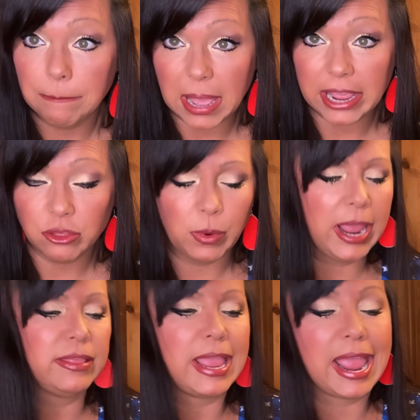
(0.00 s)
By the way,
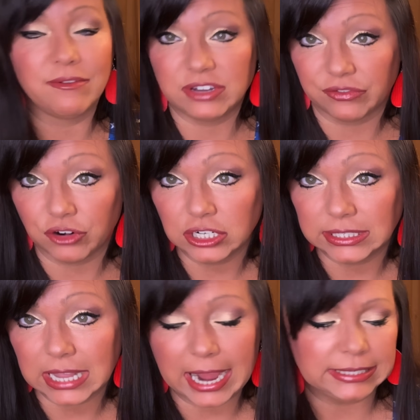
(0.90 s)
they have different
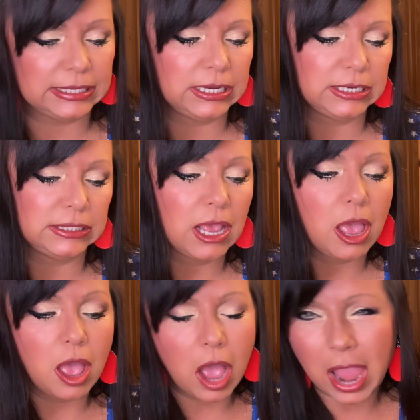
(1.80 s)
sizes.
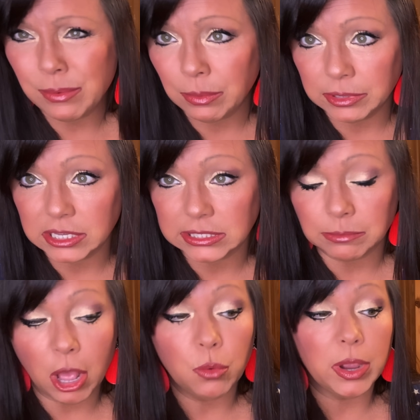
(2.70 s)
I went with the
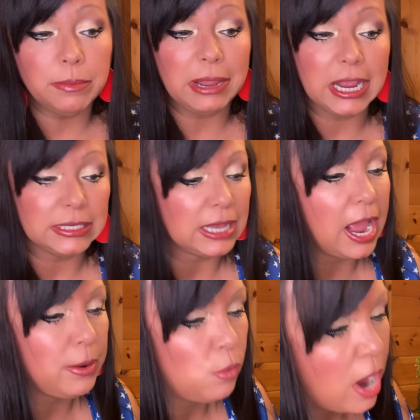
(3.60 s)
small one because
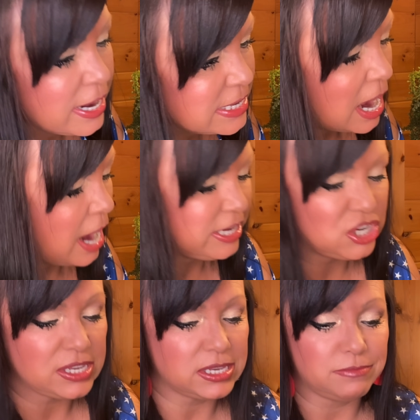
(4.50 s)
I
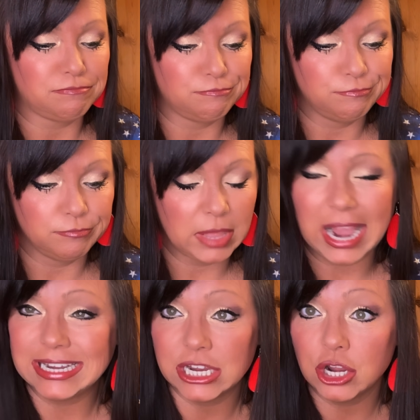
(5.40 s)

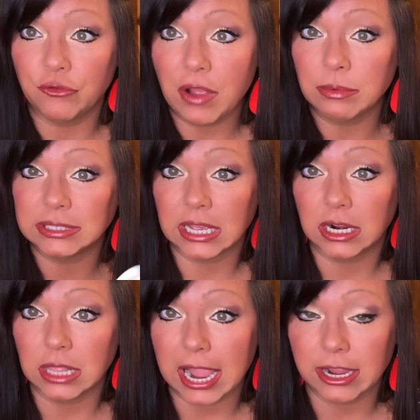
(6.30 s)
didn't know if I was gonna
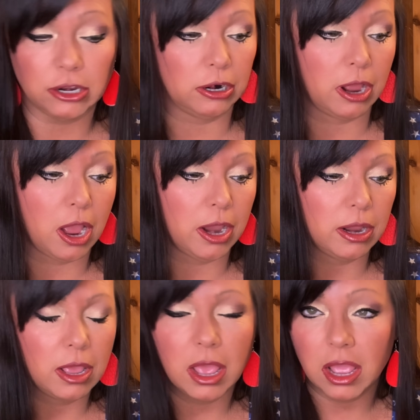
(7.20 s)
like it or not.
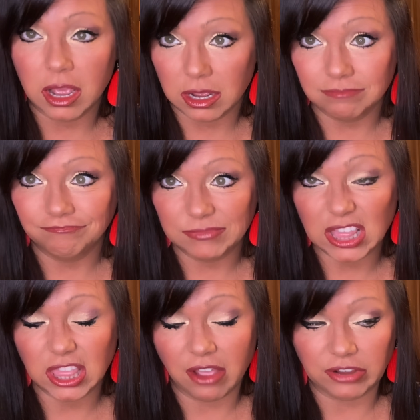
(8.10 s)

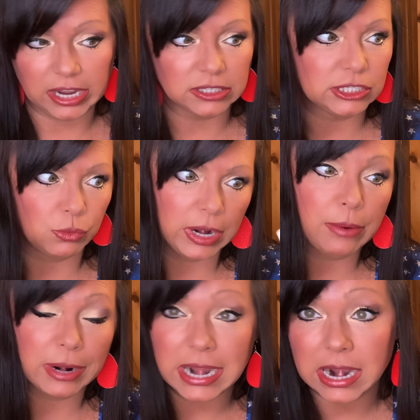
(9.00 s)
Love it. So when I
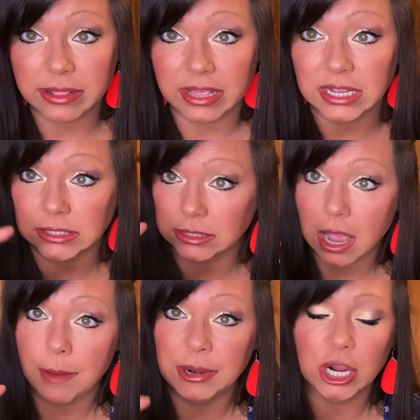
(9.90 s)
run out of this,
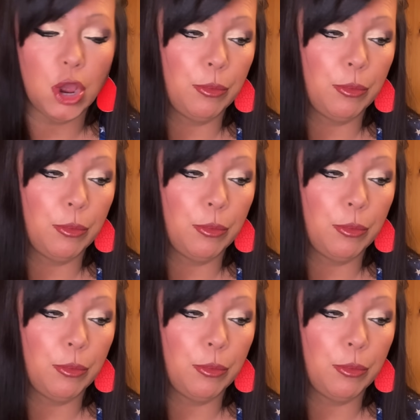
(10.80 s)
I'm gonna go